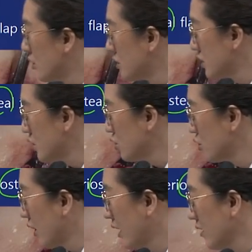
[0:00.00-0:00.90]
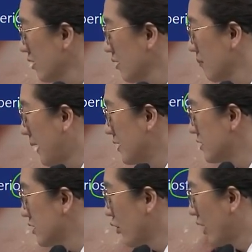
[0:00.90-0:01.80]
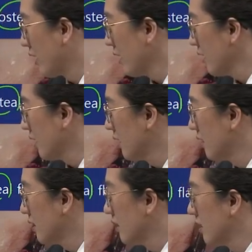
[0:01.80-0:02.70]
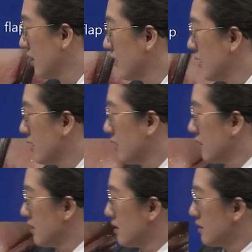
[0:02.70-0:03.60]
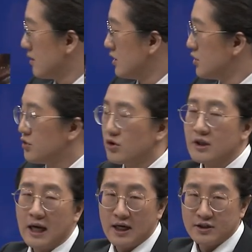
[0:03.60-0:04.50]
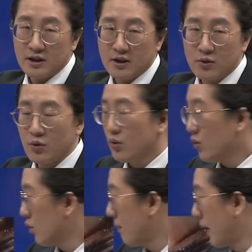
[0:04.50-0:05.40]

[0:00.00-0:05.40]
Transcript: You can see that in the healed extraction socket, without making incision,